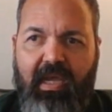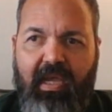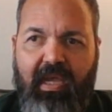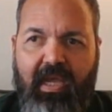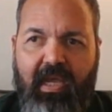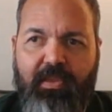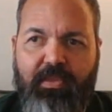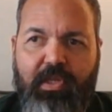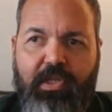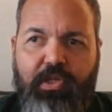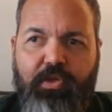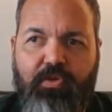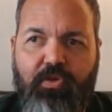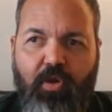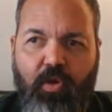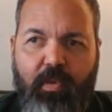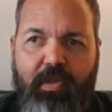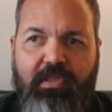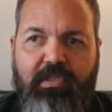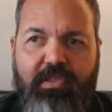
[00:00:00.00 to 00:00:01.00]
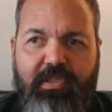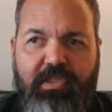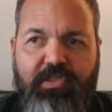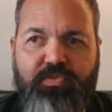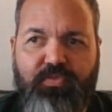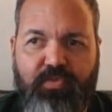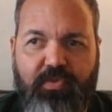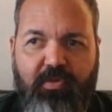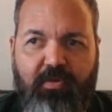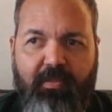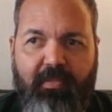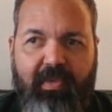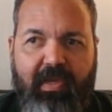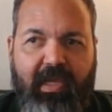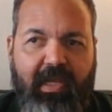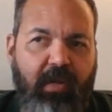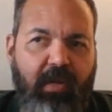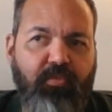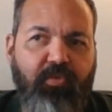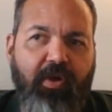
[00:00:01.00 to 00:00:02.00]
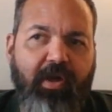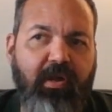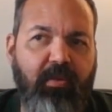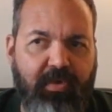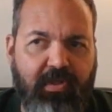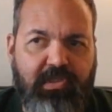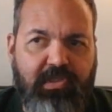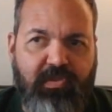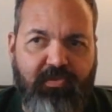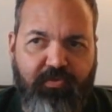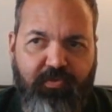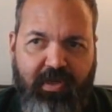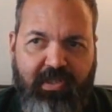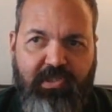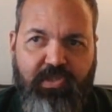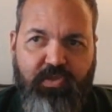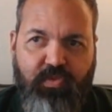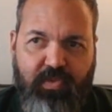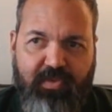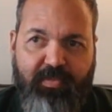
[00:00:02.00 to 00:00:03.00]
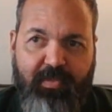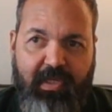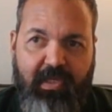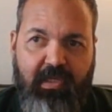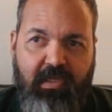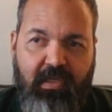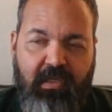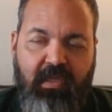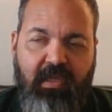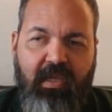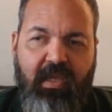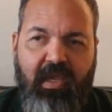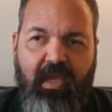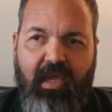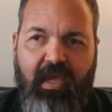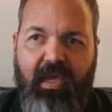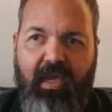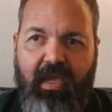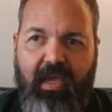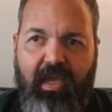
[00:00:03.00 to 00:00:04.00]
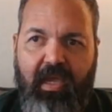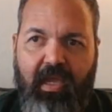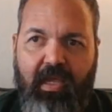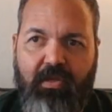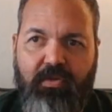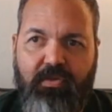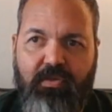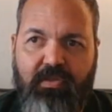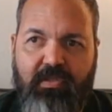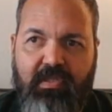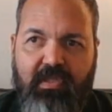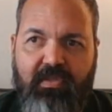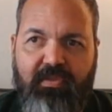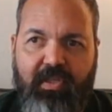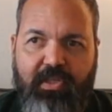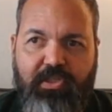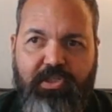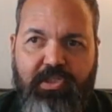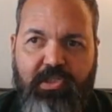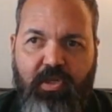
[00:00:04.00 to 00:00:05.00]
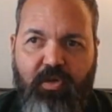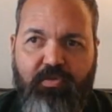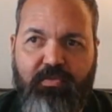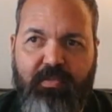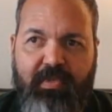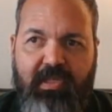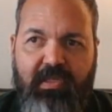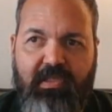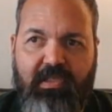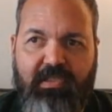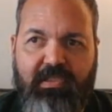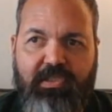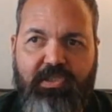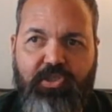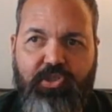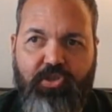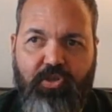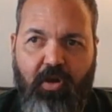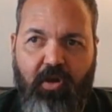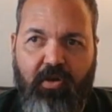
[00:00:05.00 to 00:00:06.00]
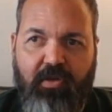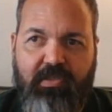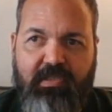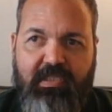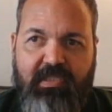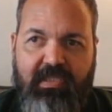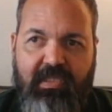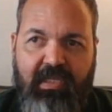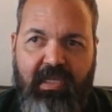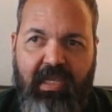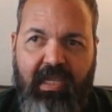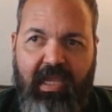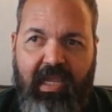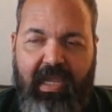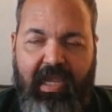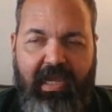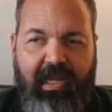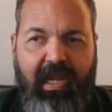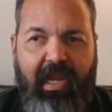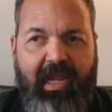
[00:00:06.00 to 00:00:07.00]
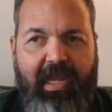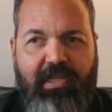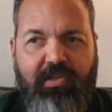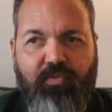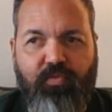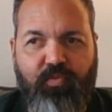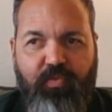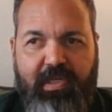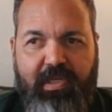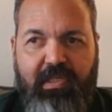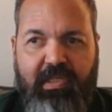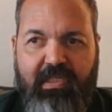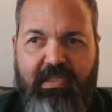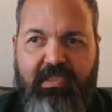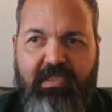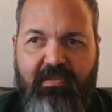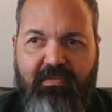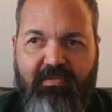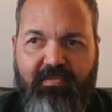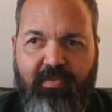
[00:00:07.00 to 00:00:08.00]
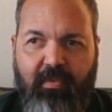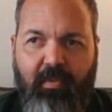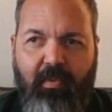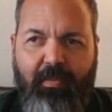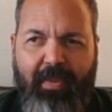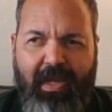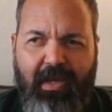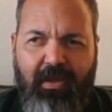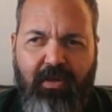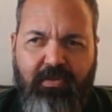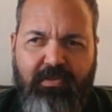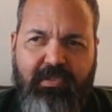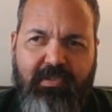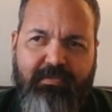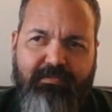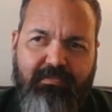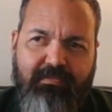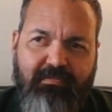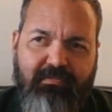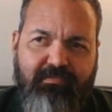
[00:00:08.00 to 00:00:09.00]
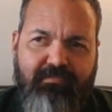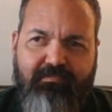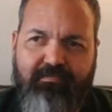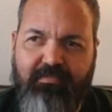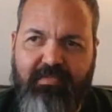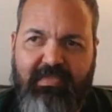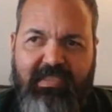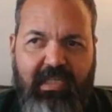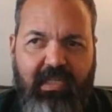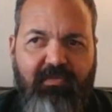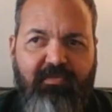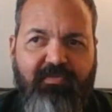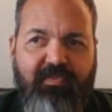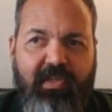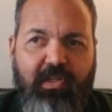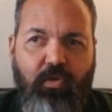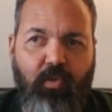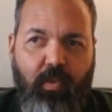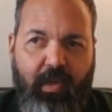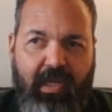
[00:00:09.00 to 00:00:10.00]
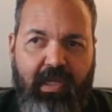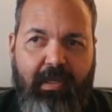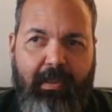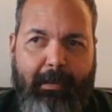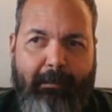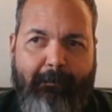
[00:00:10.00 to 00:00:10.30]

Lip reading: And then you go into this room, and I brought a bunch of friends with me. And they showed me this chart, and I had to read it from about 10 feet away.